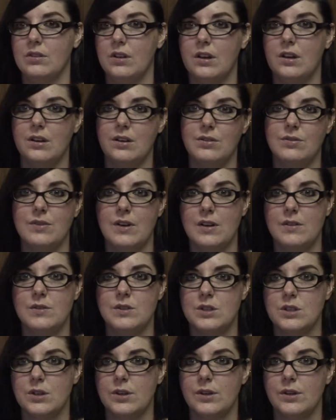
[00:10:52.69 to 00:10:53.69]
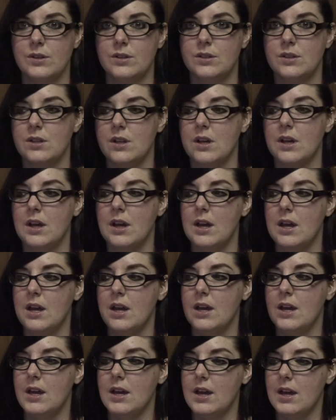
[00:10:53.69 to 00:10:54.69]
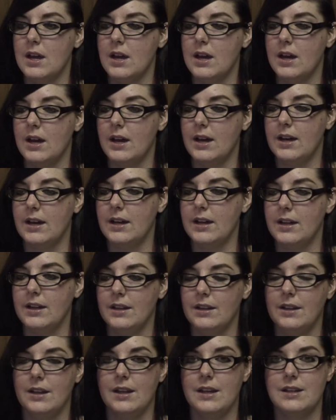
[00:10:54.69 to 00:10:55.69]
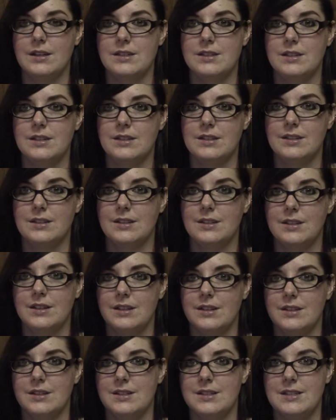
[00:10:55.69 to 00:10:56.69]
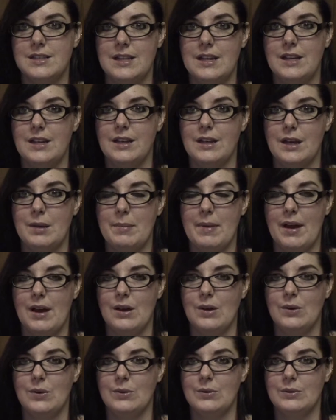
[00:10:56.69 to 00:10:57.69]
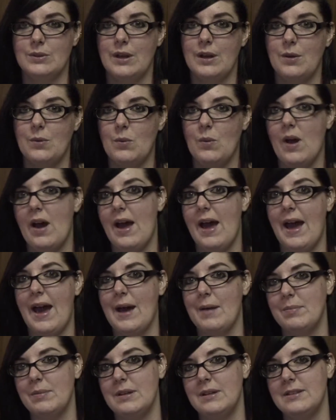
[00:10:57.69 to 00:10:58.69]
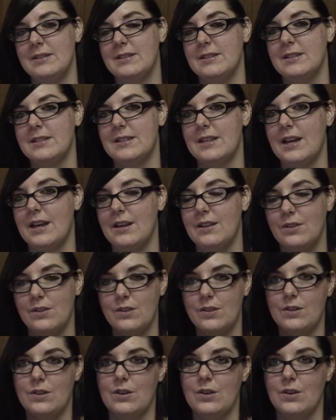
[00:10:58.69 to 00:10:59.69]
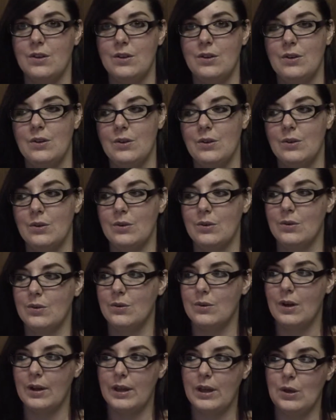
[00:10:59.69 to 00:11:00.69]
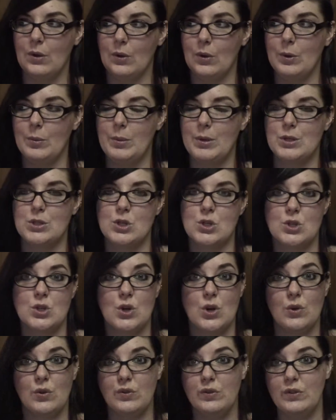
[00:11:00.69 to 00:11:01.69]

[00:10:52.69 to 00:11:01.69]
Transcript: out of 5 stars. I liked seeing about like what happens at the Rocky Horror Picture Show